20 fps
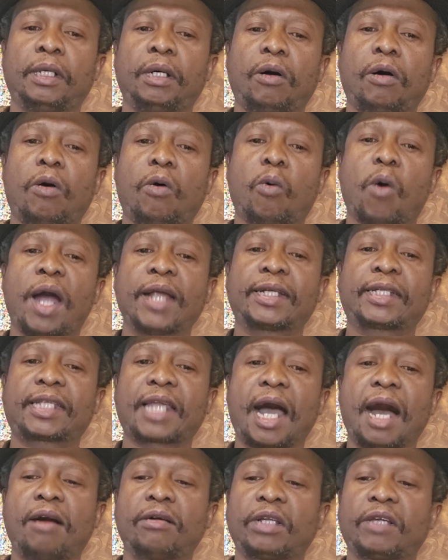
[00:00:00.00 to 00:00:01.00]
or 1
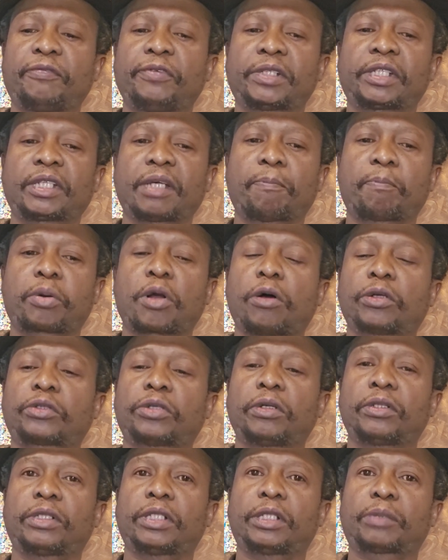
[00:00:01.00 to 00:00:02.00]
down. If it's a
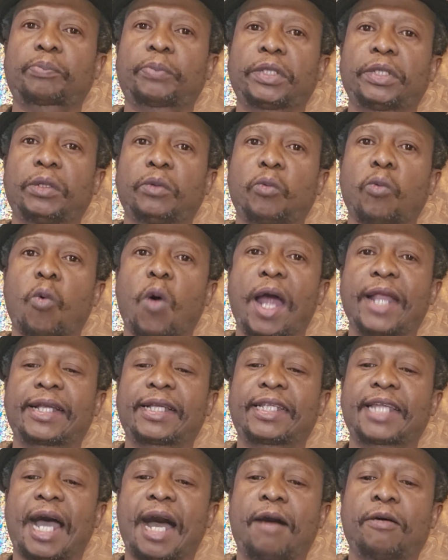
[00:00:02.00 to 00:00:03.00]
proton, this will be
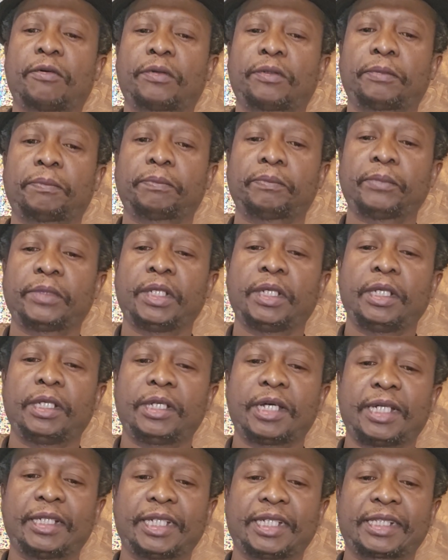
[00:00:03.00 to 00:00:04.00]
1 down.
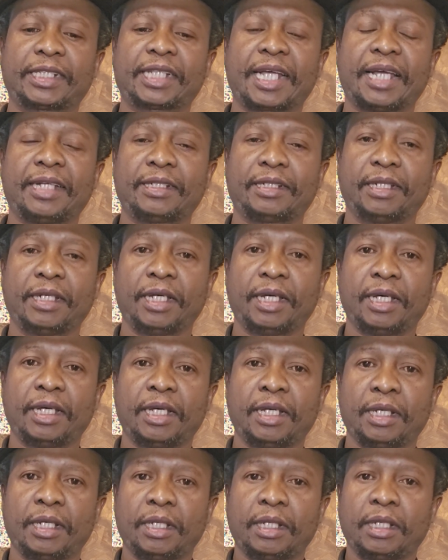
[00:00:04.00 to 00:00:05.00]
You understand?
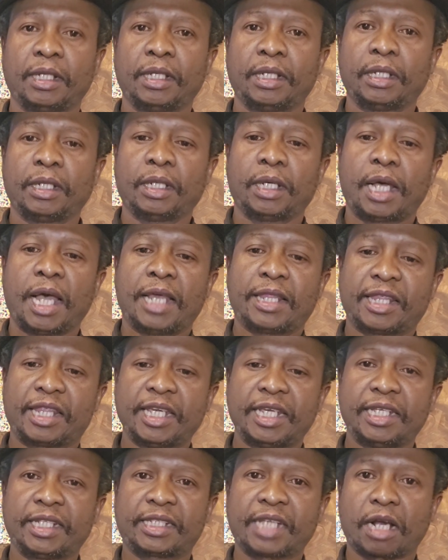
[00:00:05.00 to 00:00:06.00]
And
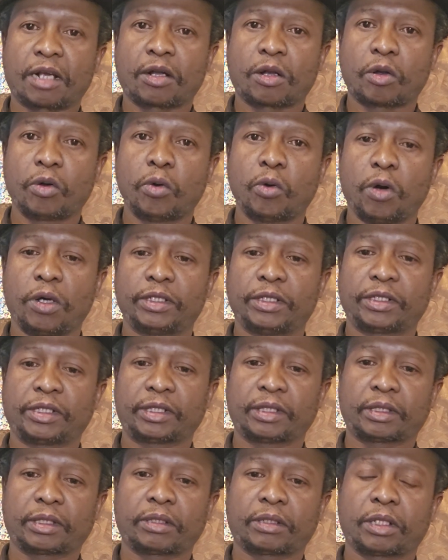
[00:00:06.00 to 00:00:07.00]
these are
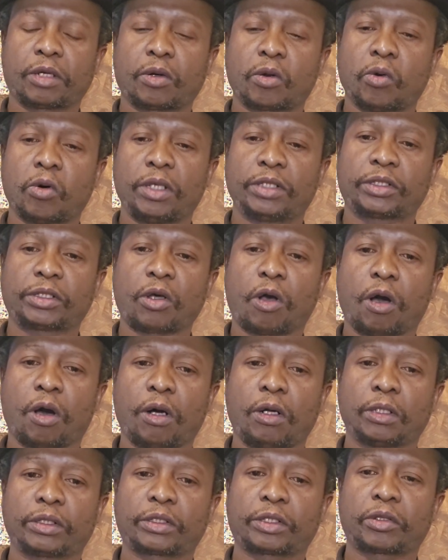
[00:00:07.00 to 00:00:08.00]
gluons. The gluons
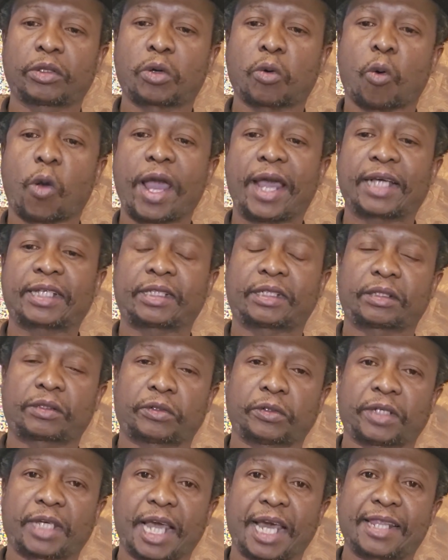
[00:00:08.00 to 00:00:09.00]
hold the quarks
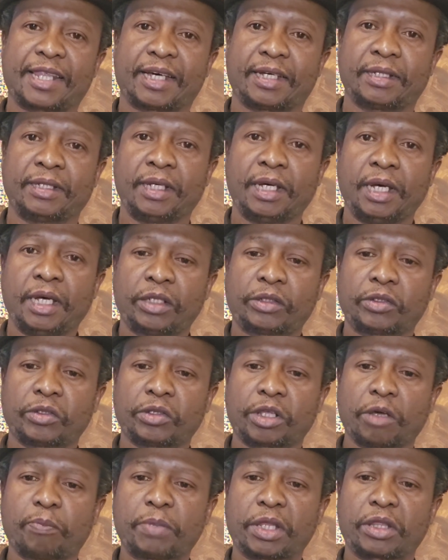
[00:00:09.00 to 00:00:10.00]
together. So
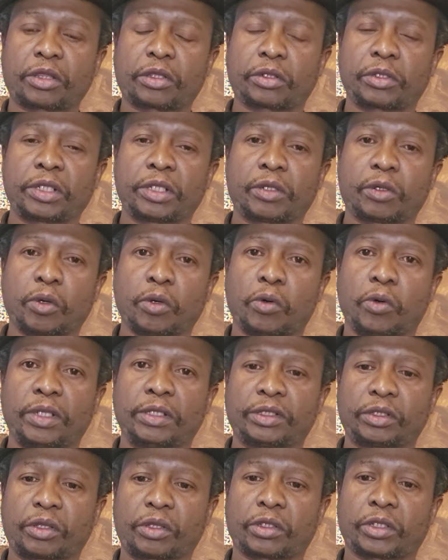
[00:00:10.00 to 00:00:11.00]
there'll be 3
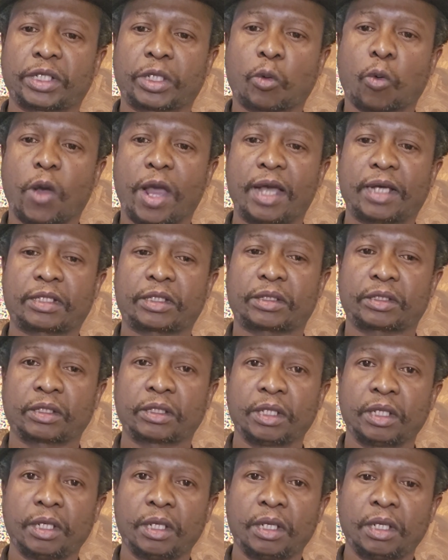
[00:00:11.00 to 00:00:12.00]
gluons, 3 quarks,
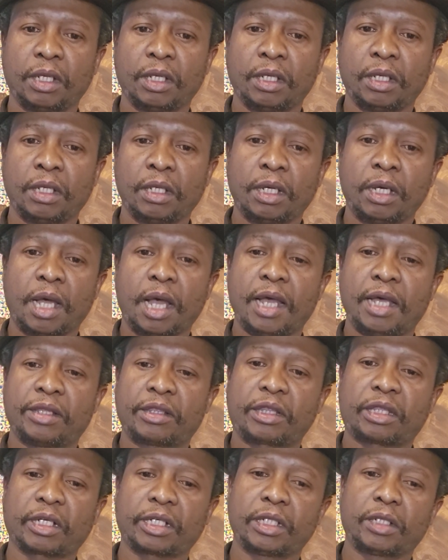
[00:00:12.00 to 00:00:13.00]

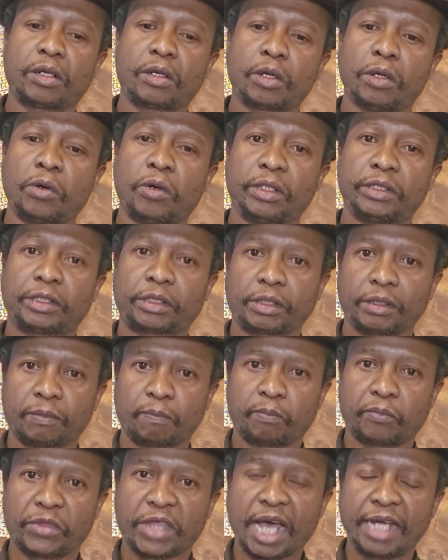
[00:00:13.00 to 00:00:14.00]
and 3 gluons.
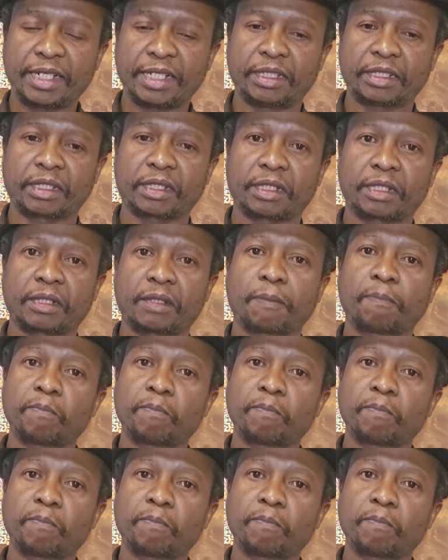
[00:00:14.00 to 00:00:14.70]
That is